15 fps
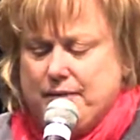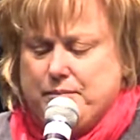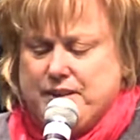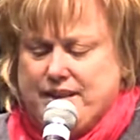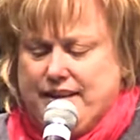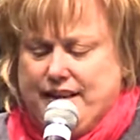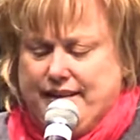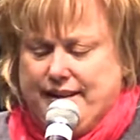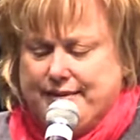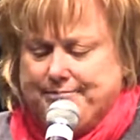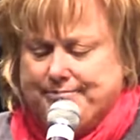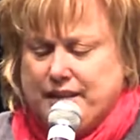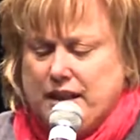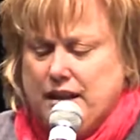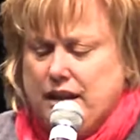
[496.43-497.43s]
together.
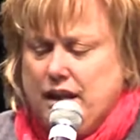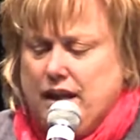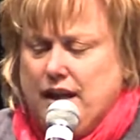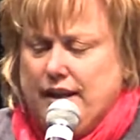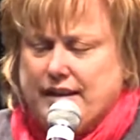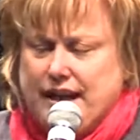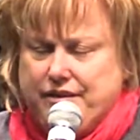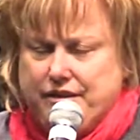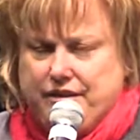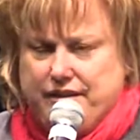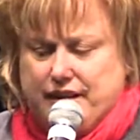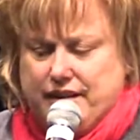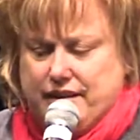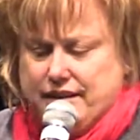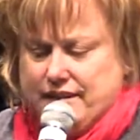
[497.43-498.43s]
And the other
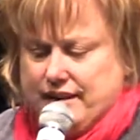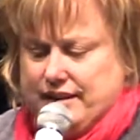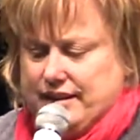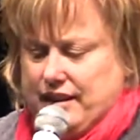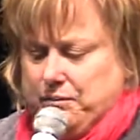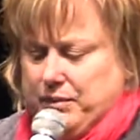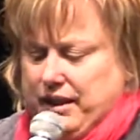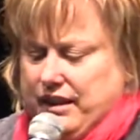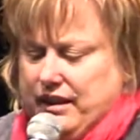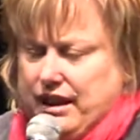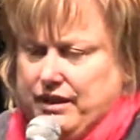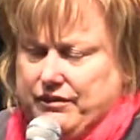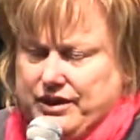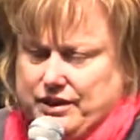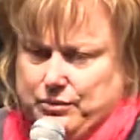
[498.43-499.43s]
thing that CCP
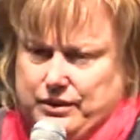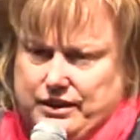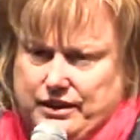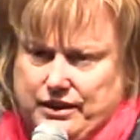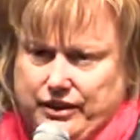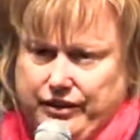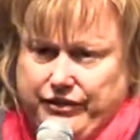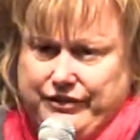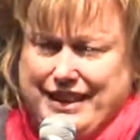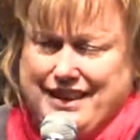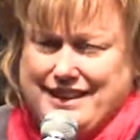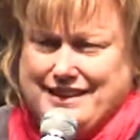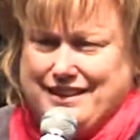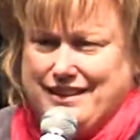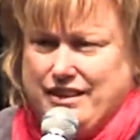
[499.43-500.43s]
gave us was a
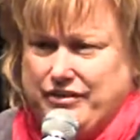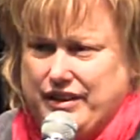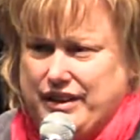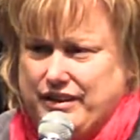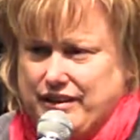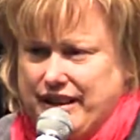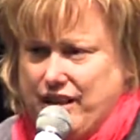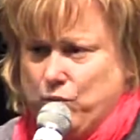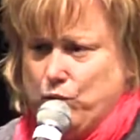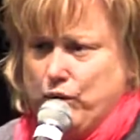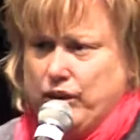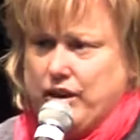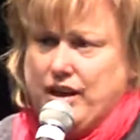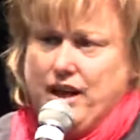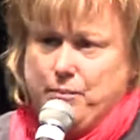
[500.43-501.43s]
fairly significant
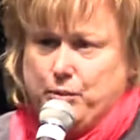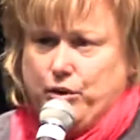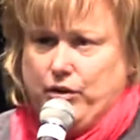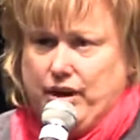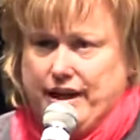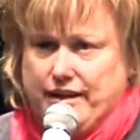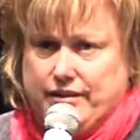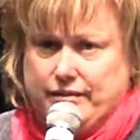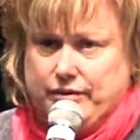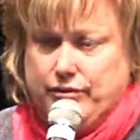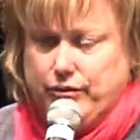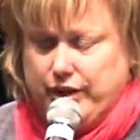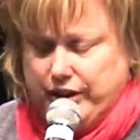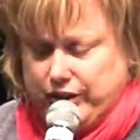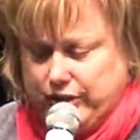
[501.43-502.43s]
network upgrade
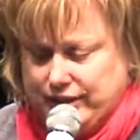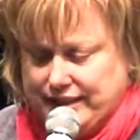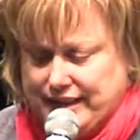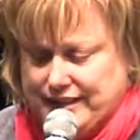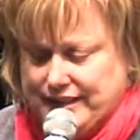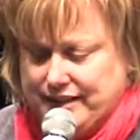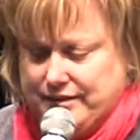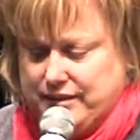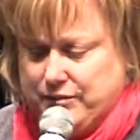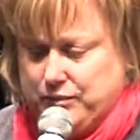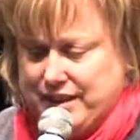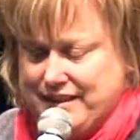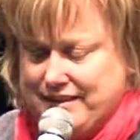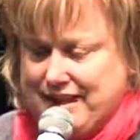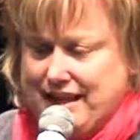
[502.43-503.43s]
right across our system.
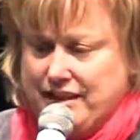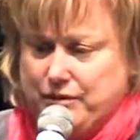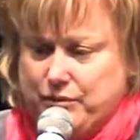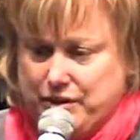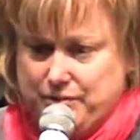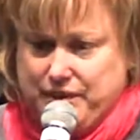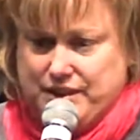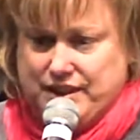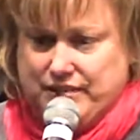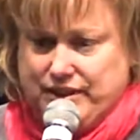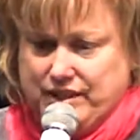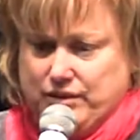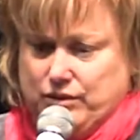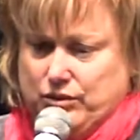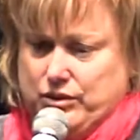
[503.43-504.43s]
We started with most of
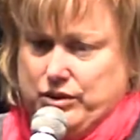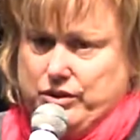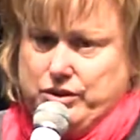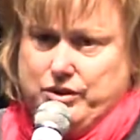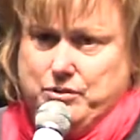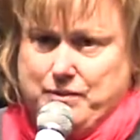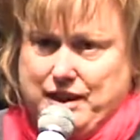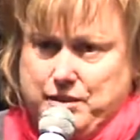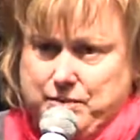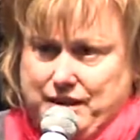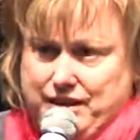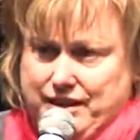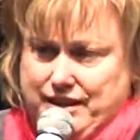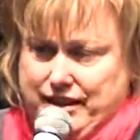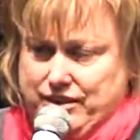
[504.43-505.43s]
our schools on 2
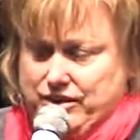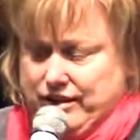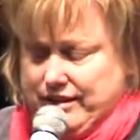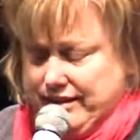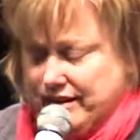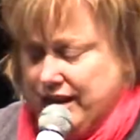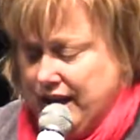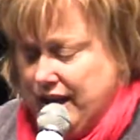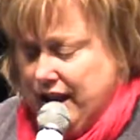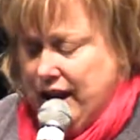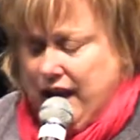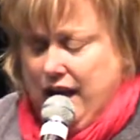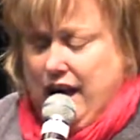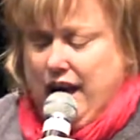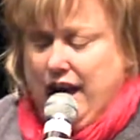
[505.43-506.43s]
megabit connections
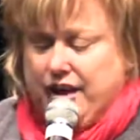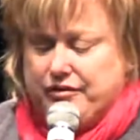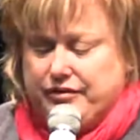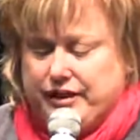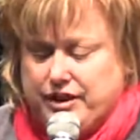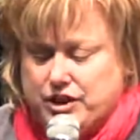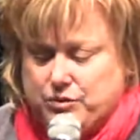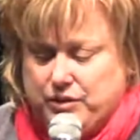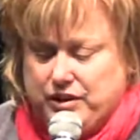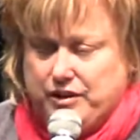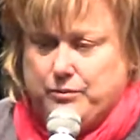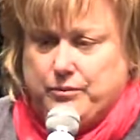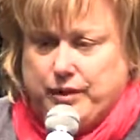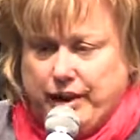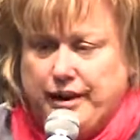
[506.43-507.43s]
and finished with
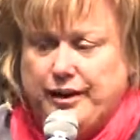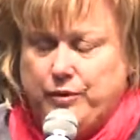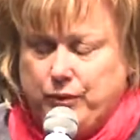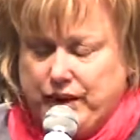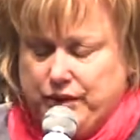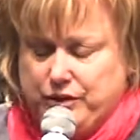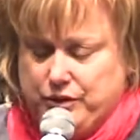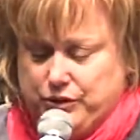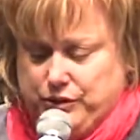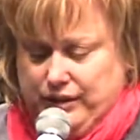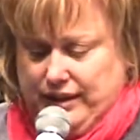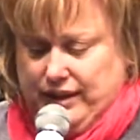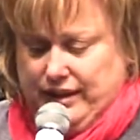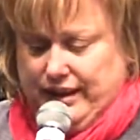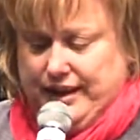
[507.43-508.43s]
them well and
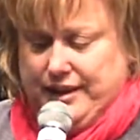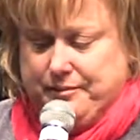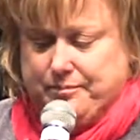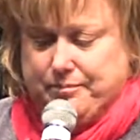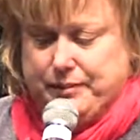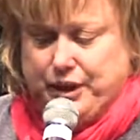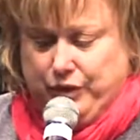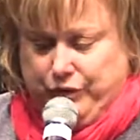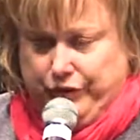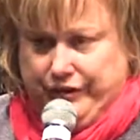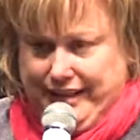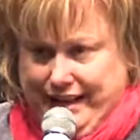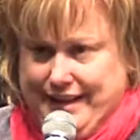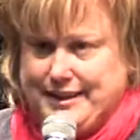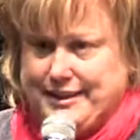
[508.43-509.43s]
truly beyond
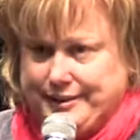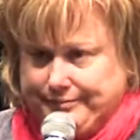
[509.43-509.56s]
that.